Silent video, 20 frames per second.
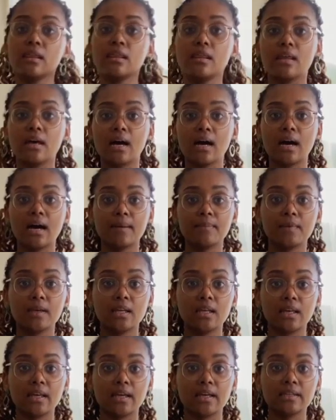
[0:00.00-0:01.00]
that I'm gonna
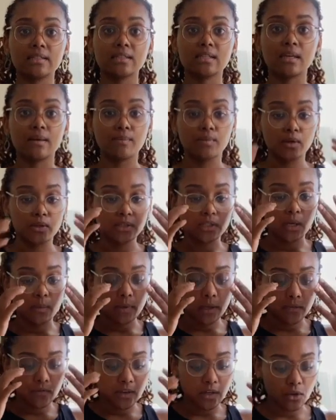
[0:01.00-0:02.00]
get some balsamic
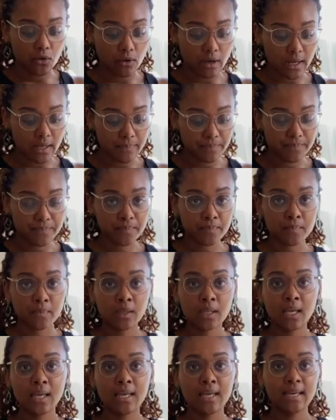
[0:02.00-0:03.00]
vinaigrette
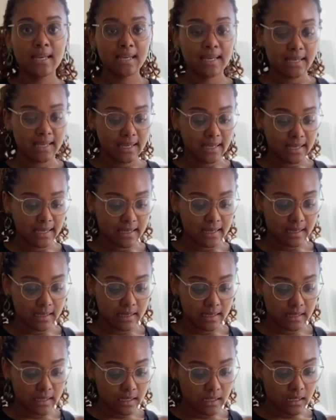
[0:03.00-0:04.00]

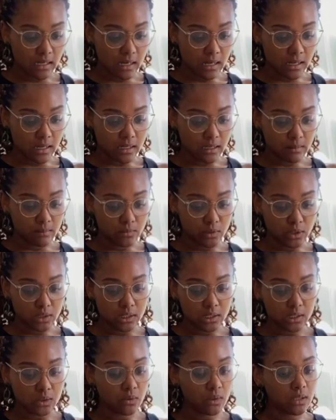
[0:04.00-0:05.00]
and
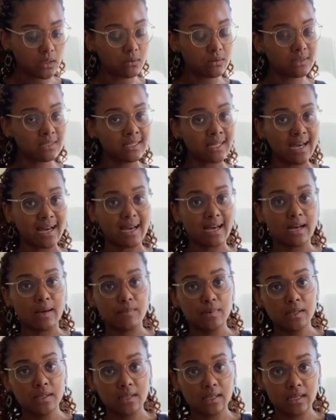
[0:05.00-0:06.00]
just do a little dab
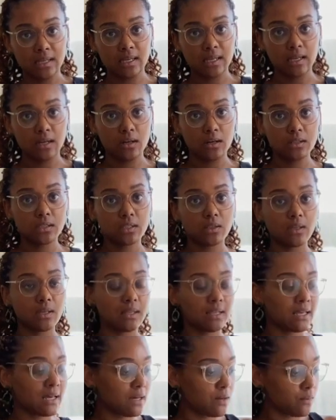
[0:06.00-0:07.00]
in here, so then
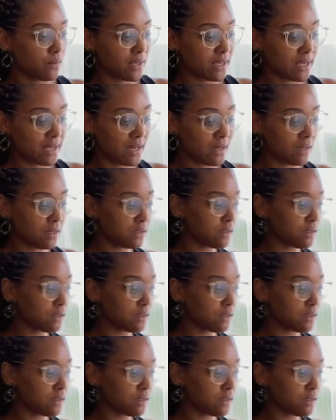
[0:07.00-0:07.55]
that way it has